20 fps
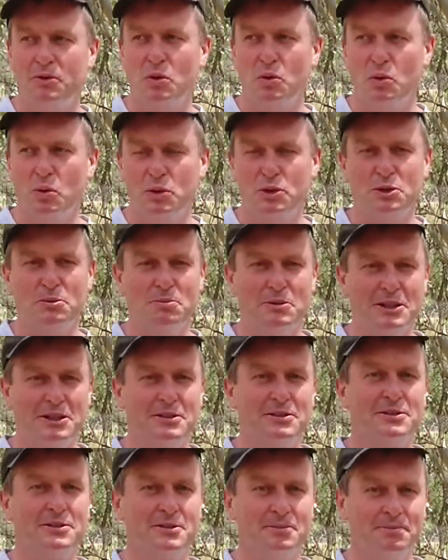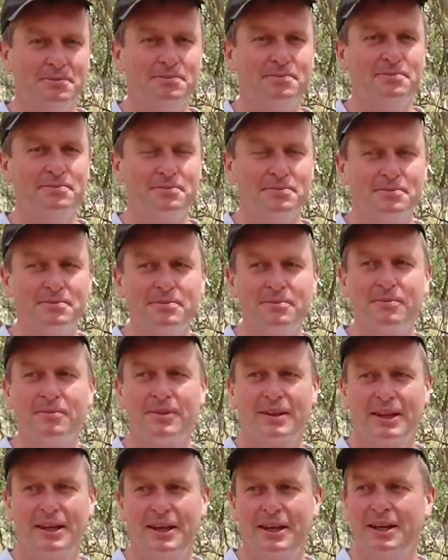awesomeness.
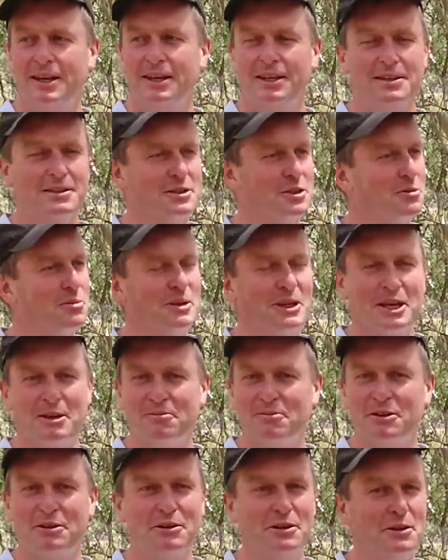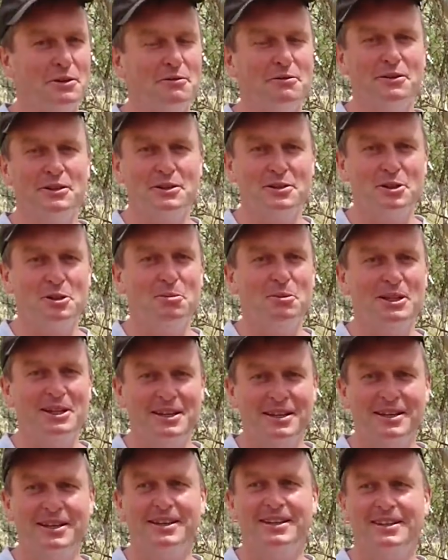This has become very obvious to
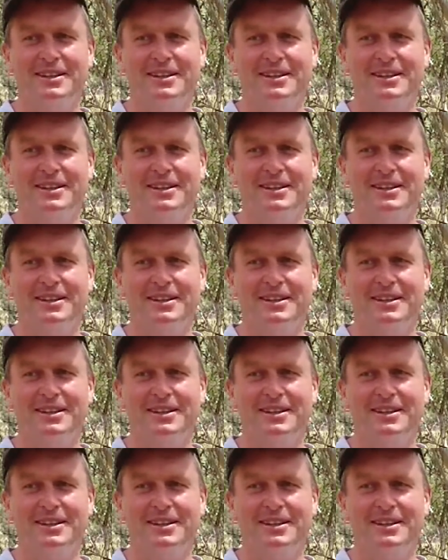me